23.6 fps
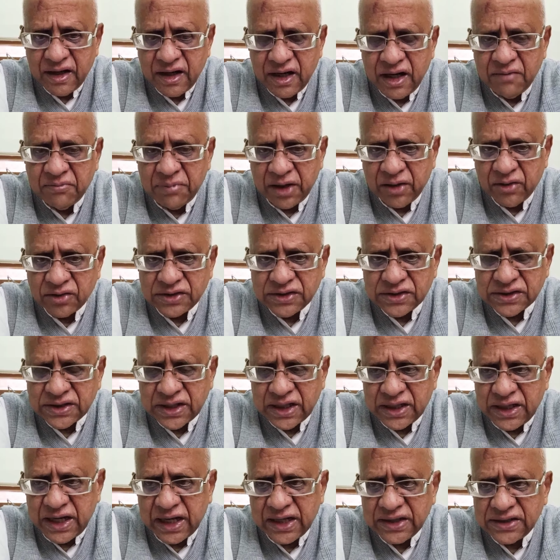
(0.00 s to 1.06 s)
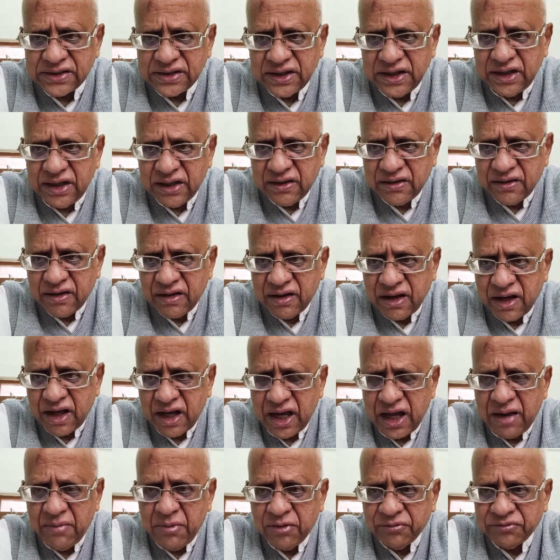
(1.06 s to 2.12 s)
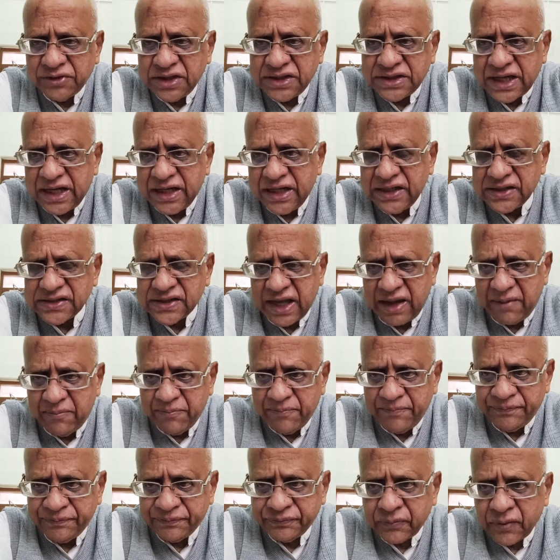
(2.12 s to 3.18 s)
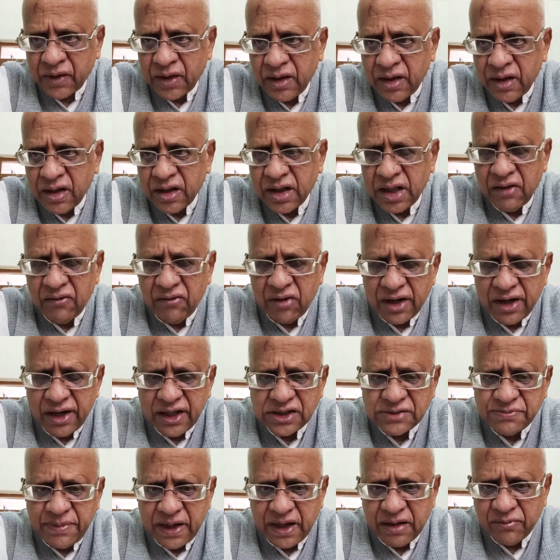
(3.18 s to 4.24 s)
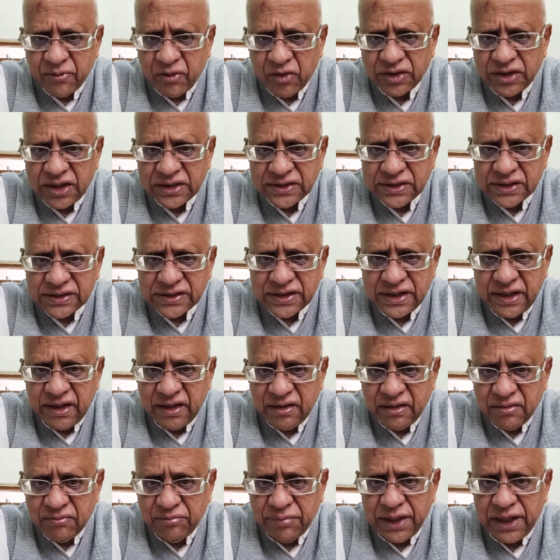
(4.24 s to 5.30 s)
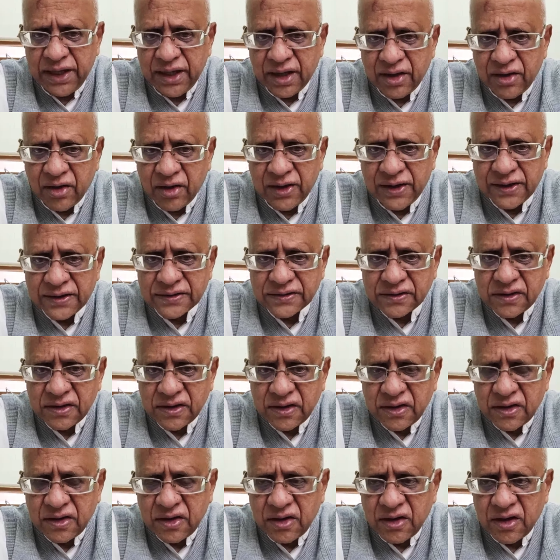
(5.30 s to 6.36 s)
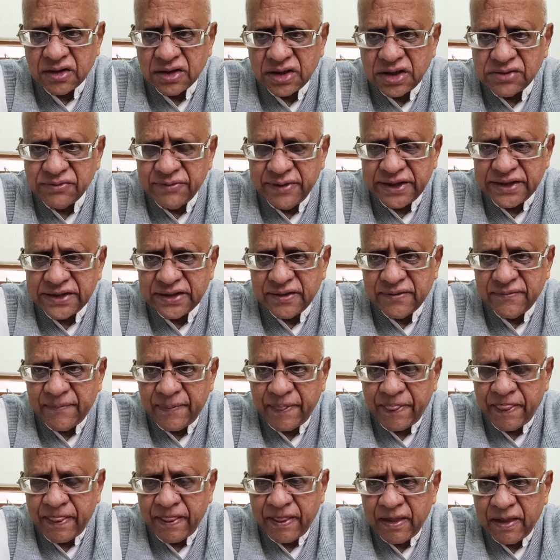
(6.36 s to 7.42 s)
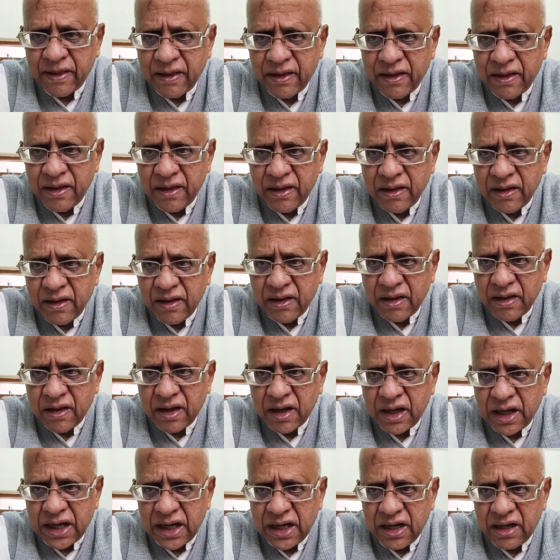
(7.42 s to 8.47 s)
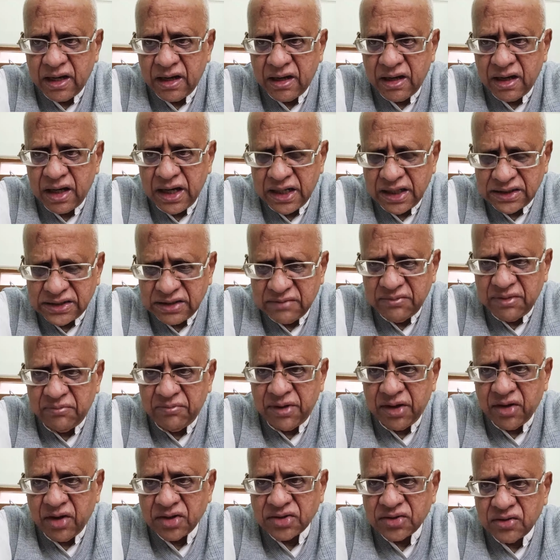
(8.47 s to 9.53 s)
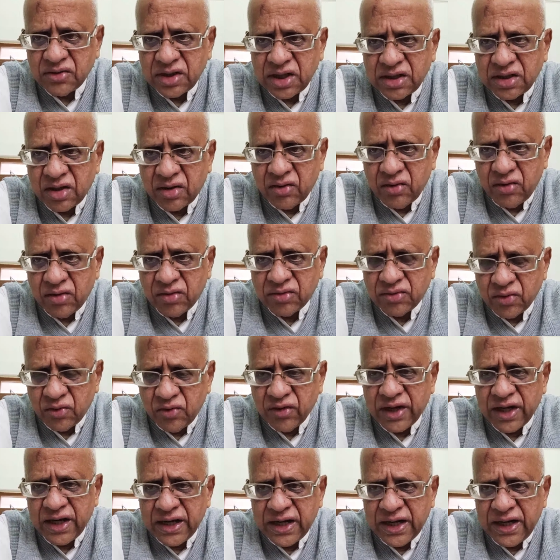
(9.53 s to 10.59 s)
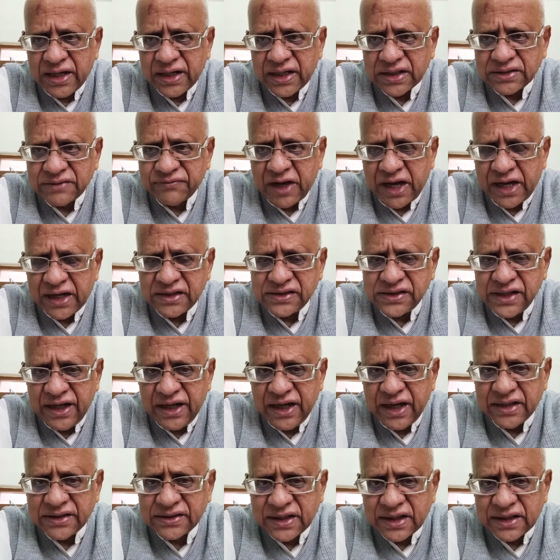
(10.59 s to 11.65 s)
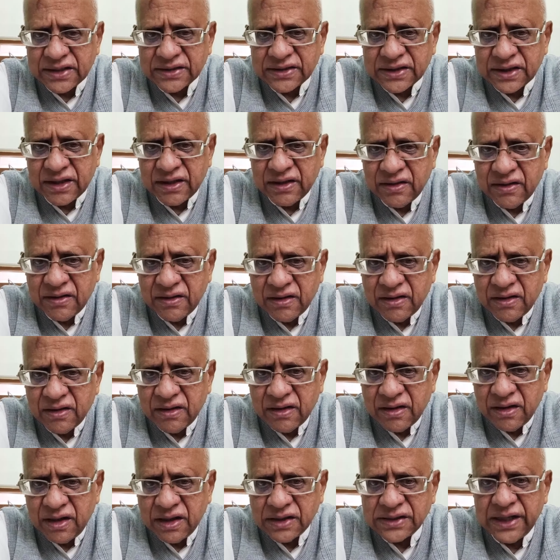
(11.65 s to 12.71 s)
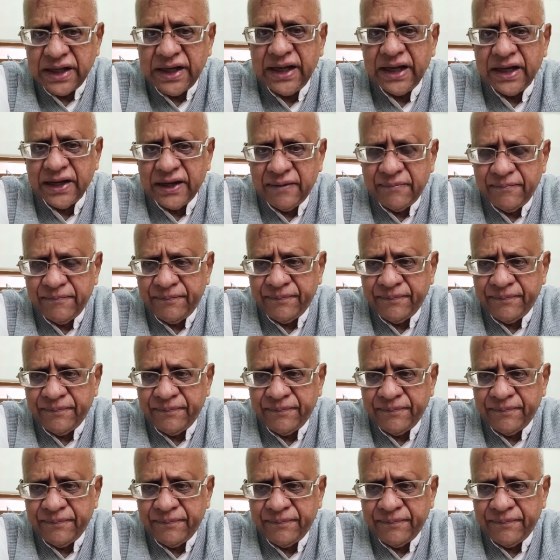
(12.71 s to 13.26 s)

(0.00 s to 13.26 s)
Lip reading: in Balochistan. That is the aim of the Chinese game. They have already spent more than $60 billion on this venture. And let us remember also that the road through Gilgit, as far as India is concerned, is illegal.